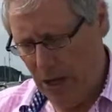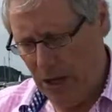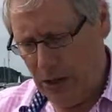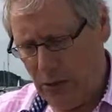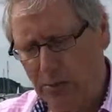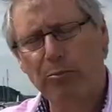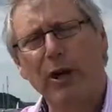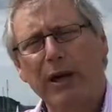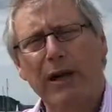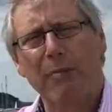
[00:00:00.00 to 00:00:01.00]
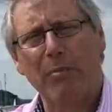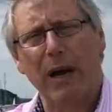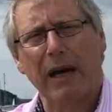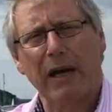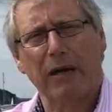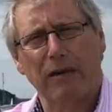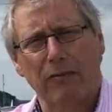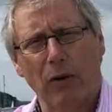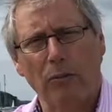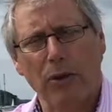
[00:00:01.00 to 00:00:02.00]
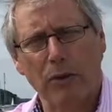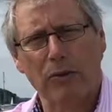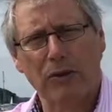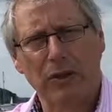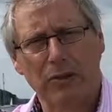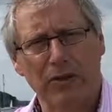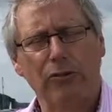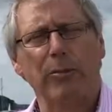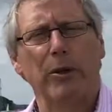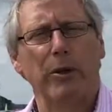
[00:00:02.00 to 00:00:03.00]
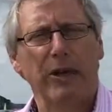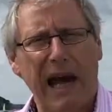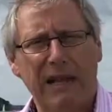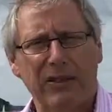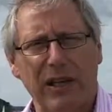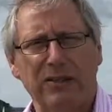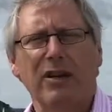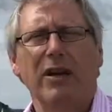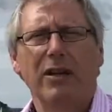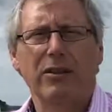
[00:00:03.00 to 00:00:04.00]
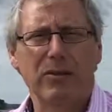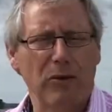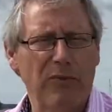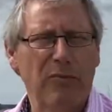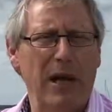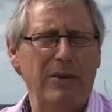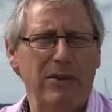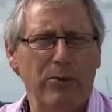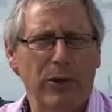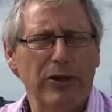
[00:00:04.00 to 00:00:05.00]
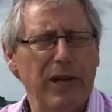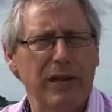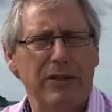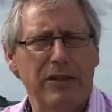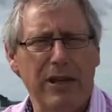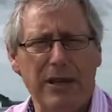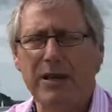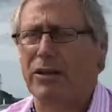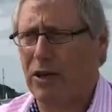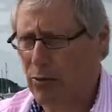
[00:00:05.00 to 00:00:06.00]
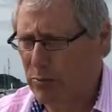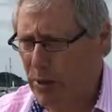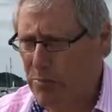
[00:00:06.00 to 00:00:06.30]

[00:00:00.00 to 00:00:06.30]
you could bring that back from those distributed assets. The sort of places where you tend to see these, it would be